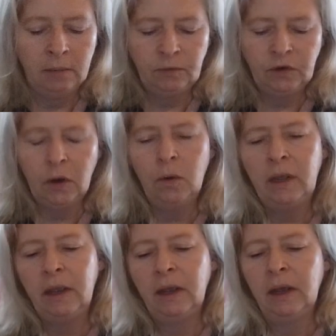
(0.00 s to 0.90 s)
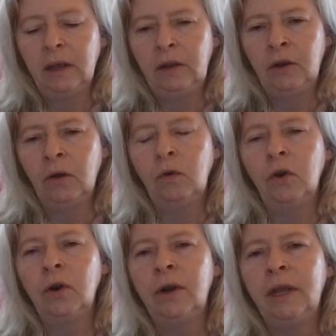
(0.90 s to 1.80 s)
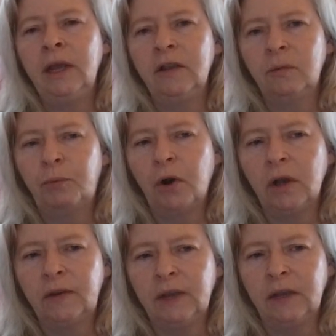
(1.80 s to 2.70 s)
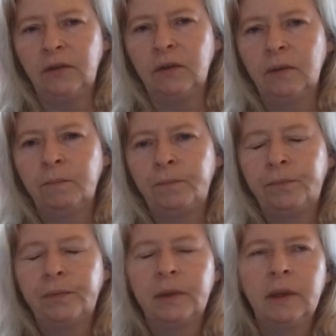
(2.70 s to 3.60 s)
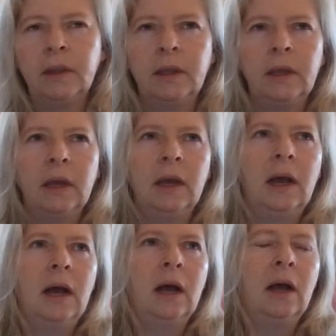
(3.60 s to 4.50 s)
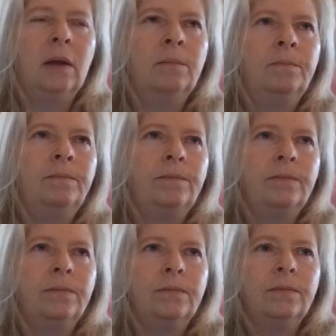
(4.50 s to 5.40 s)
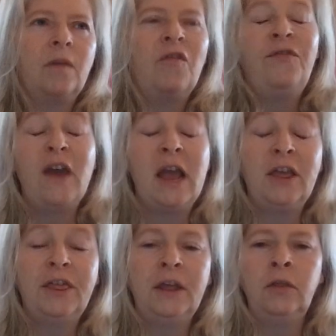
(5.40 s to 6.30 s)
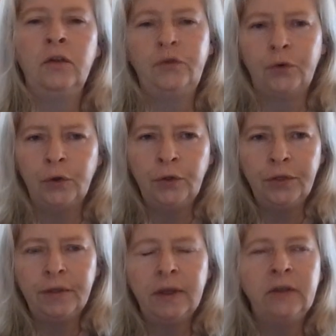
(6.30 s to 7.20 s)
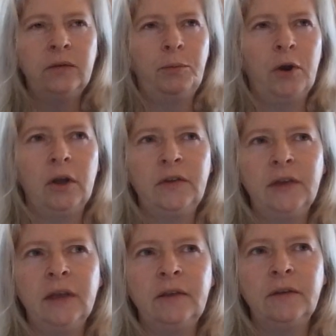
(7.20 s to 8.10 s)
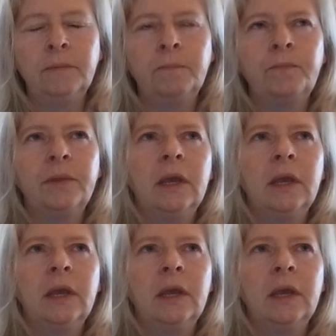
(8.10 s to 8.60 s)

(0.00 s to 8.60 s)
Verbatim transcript: Um, so, it you know, learning is a process. Um. Faith in the truth is a process.